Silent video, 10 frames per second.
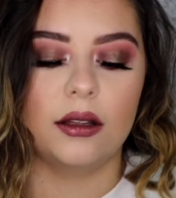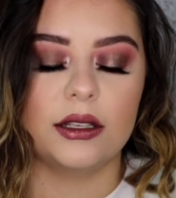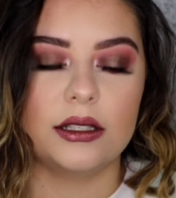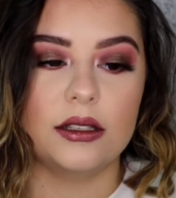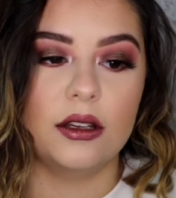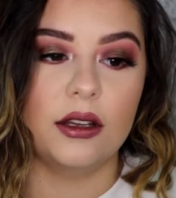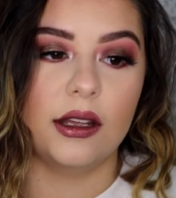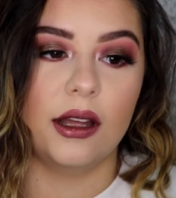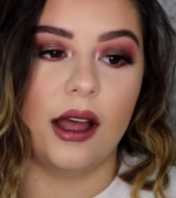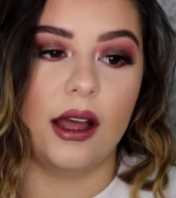This
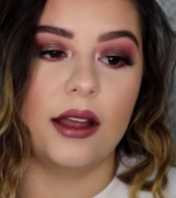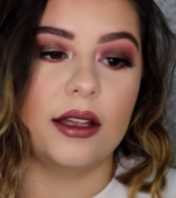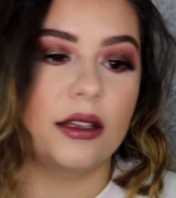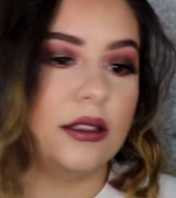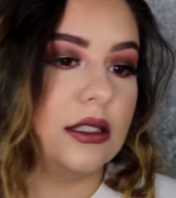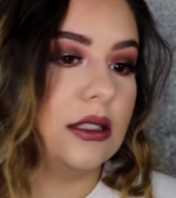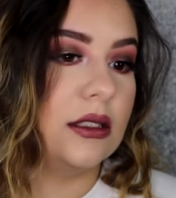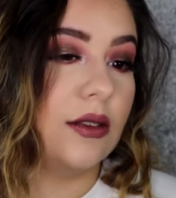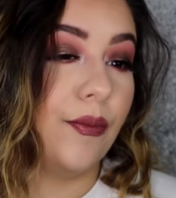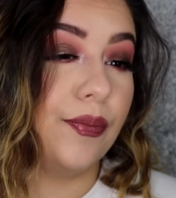look
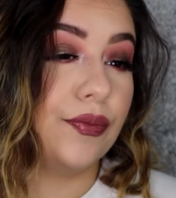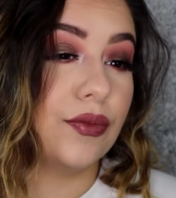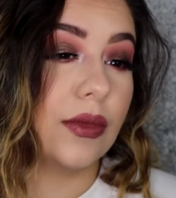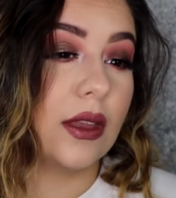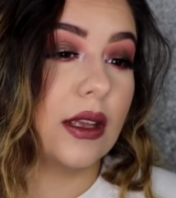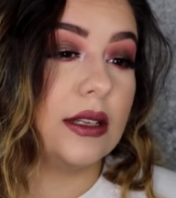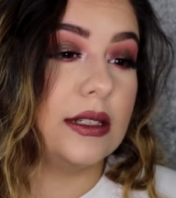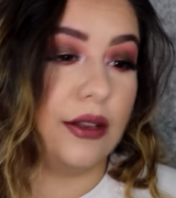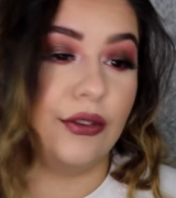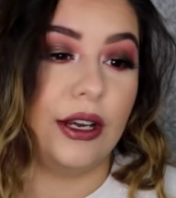is
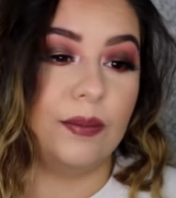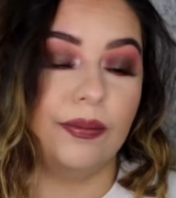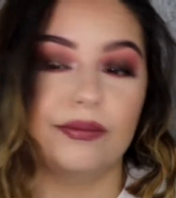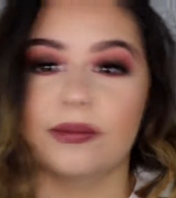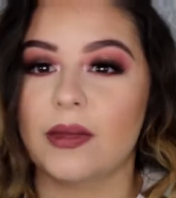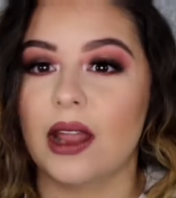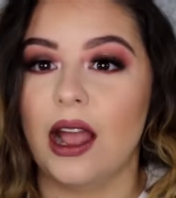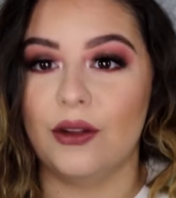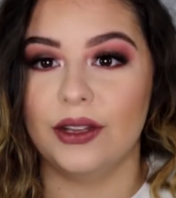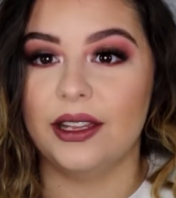different.
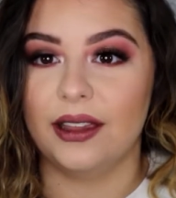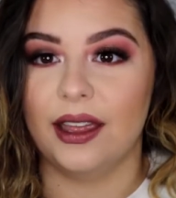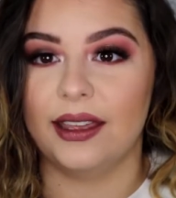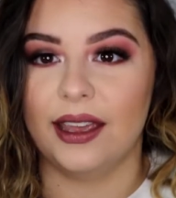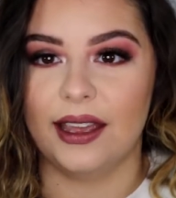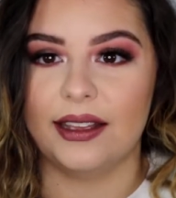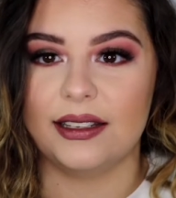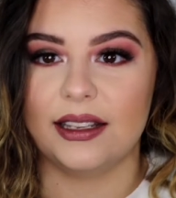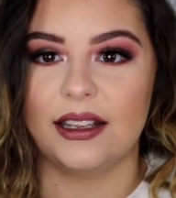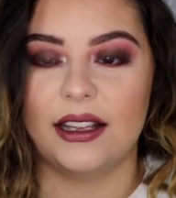I really like it.
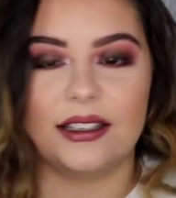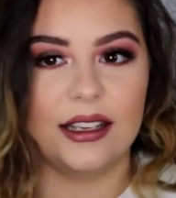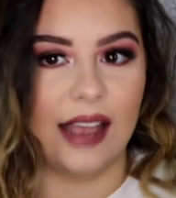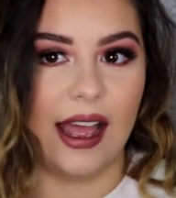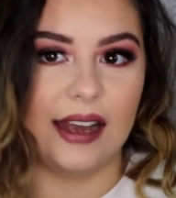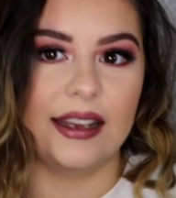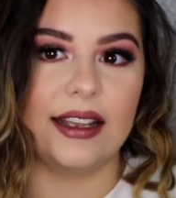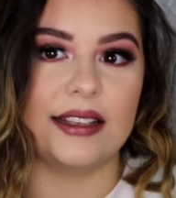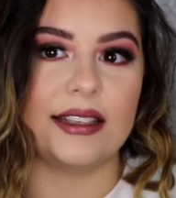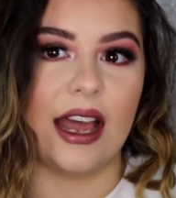
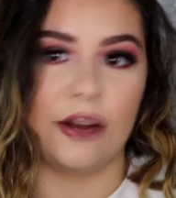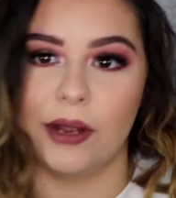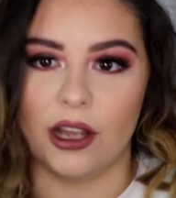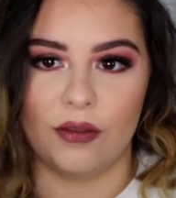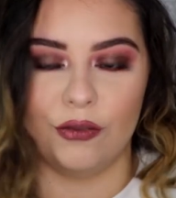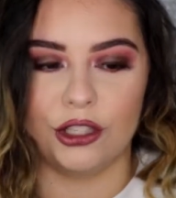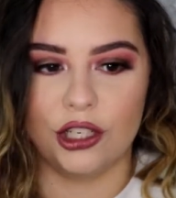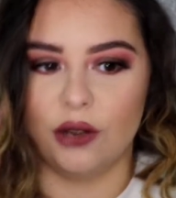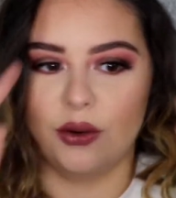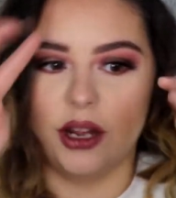It's out of my comfort
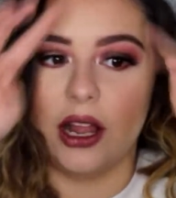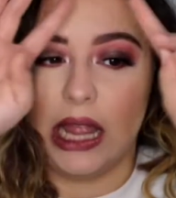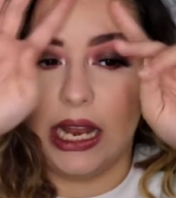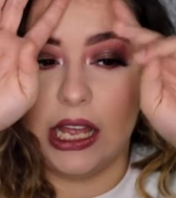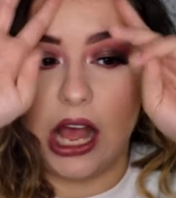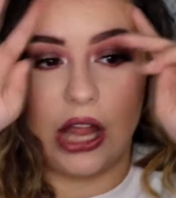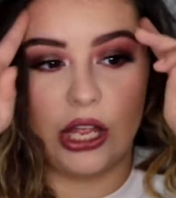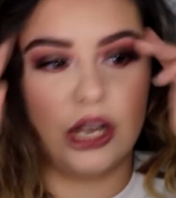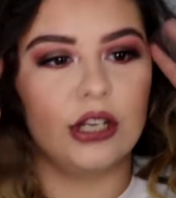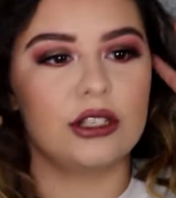zone. A lot of
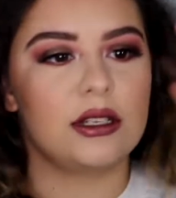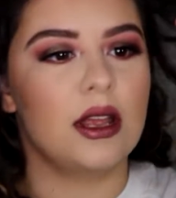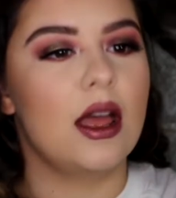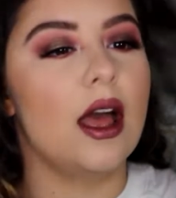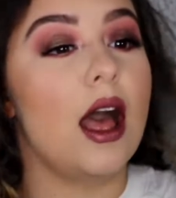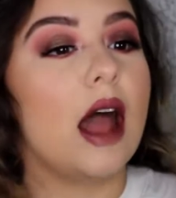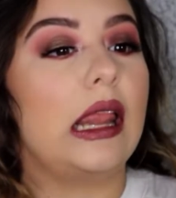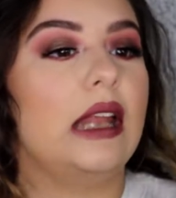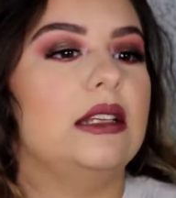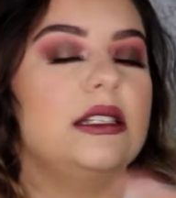colors, a
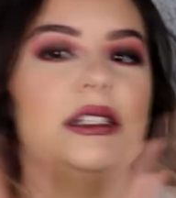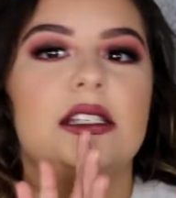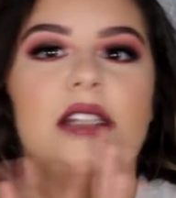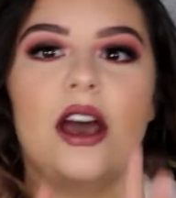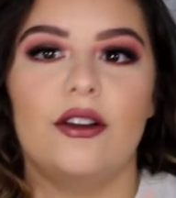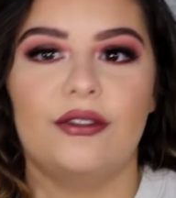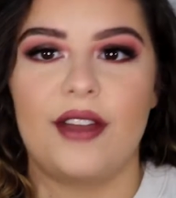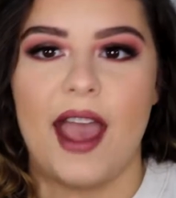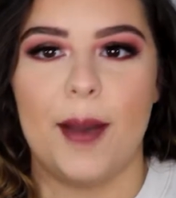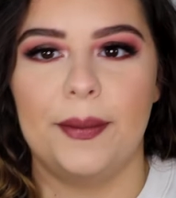lot of stuff
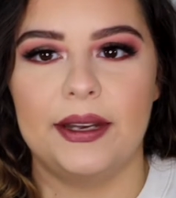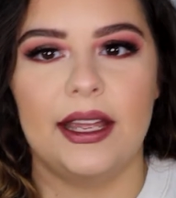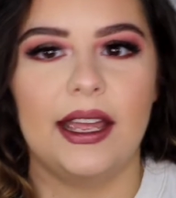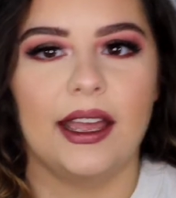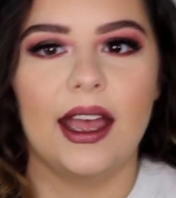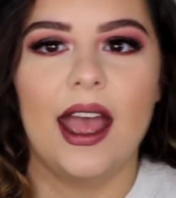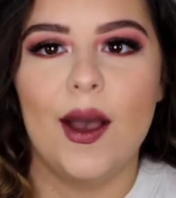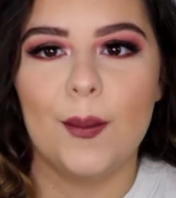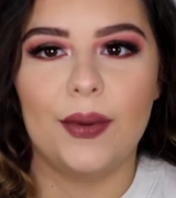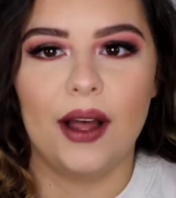happening,
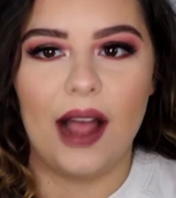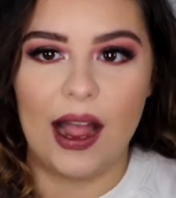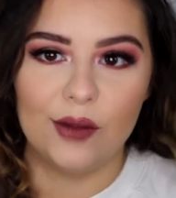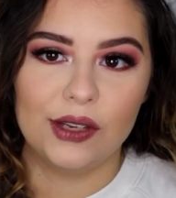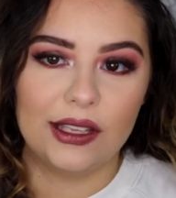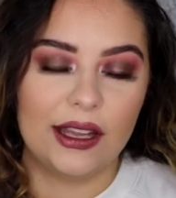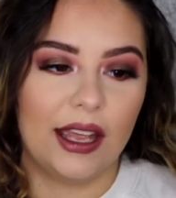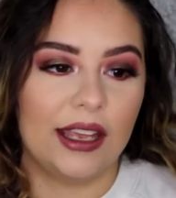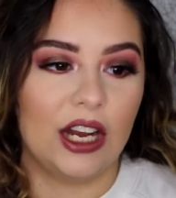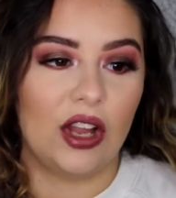but I really
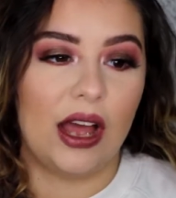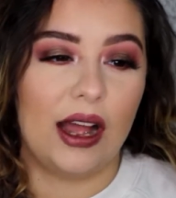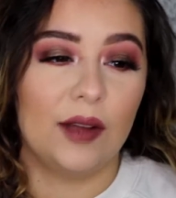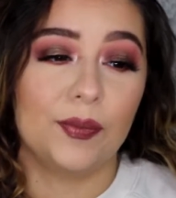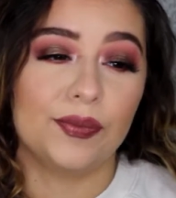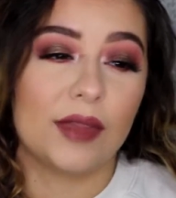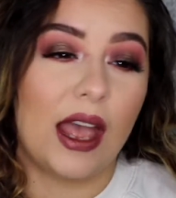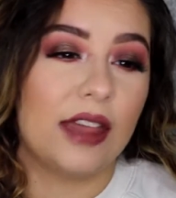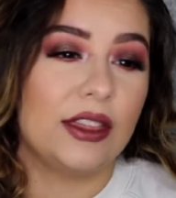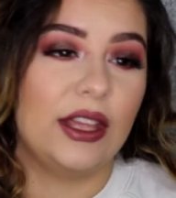like it a lot.
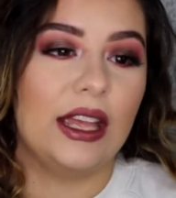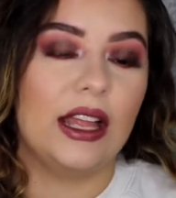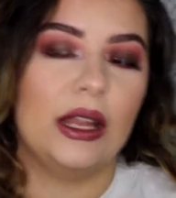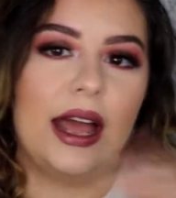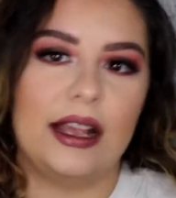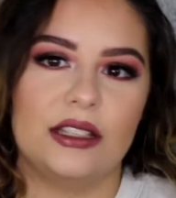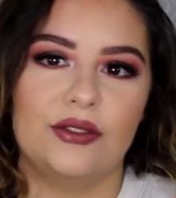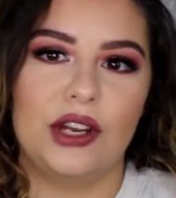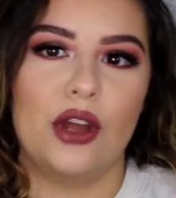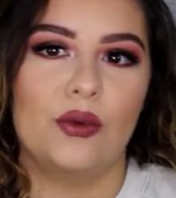I think last
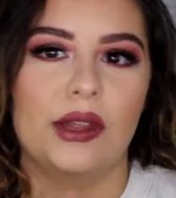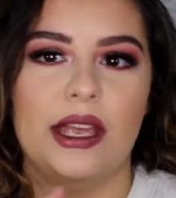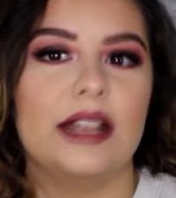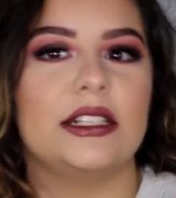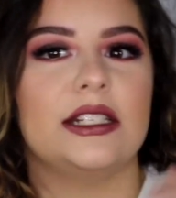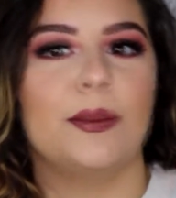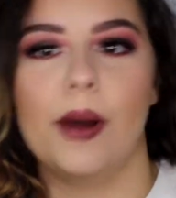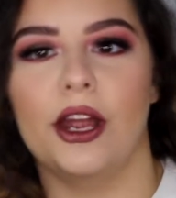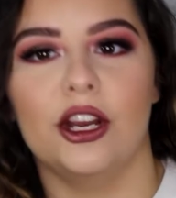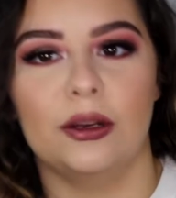video really
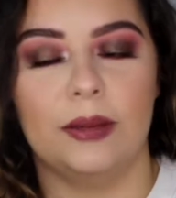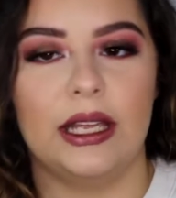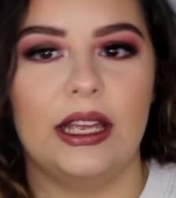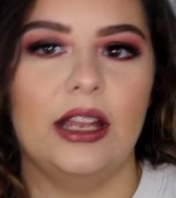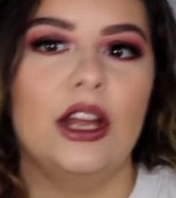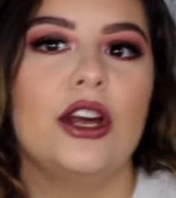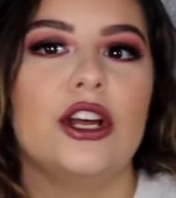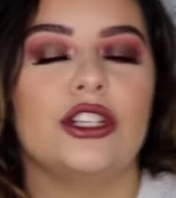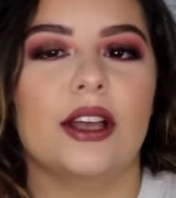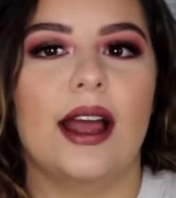inspired me
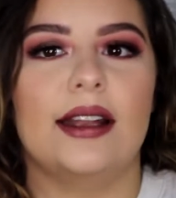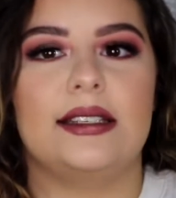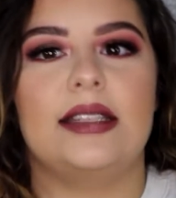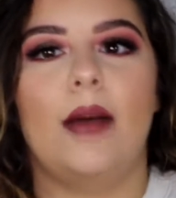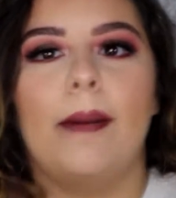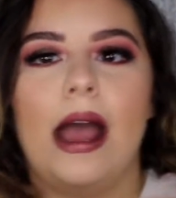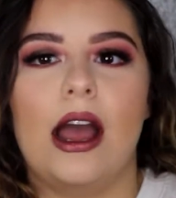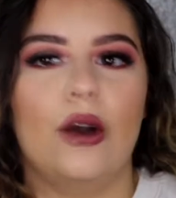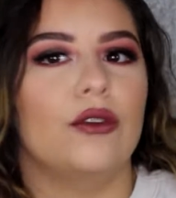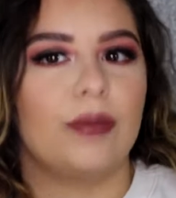to kind of step
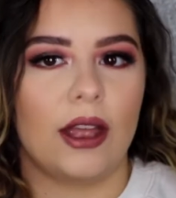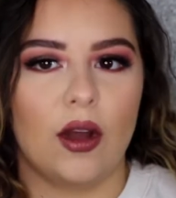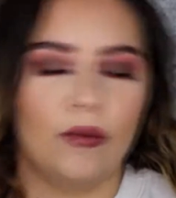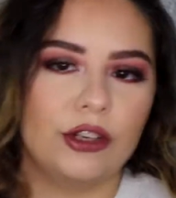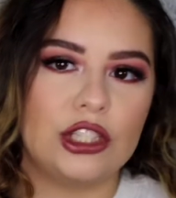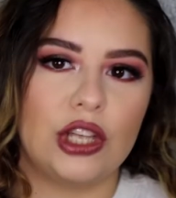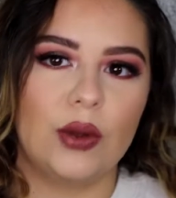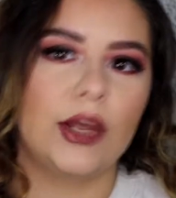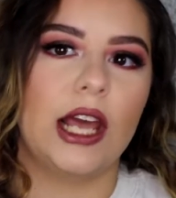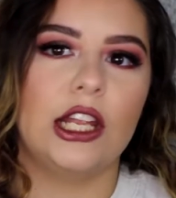out of my comfort
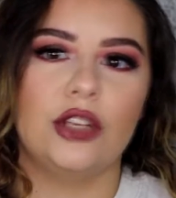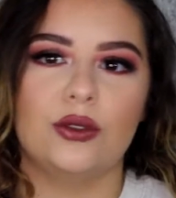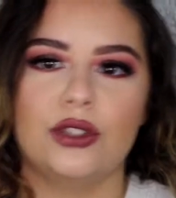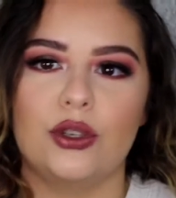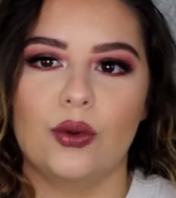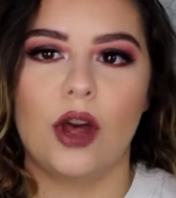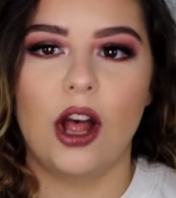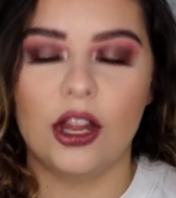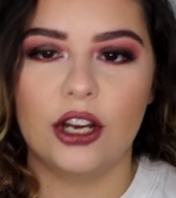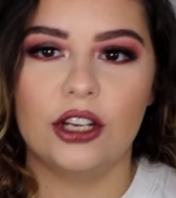zone, kind of use new
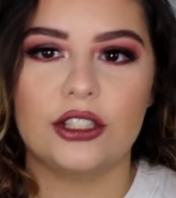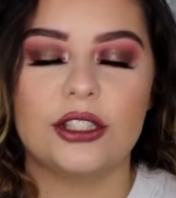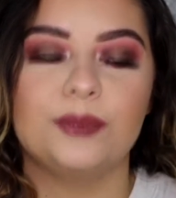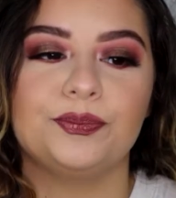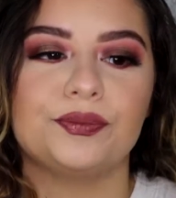colors,